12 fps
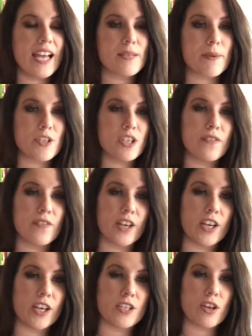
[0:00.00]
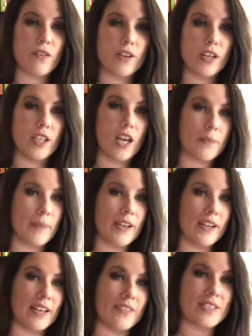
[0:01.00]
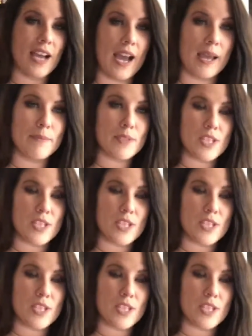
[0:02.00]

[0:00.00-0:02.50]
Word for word: especially if it cooks over a long period of time.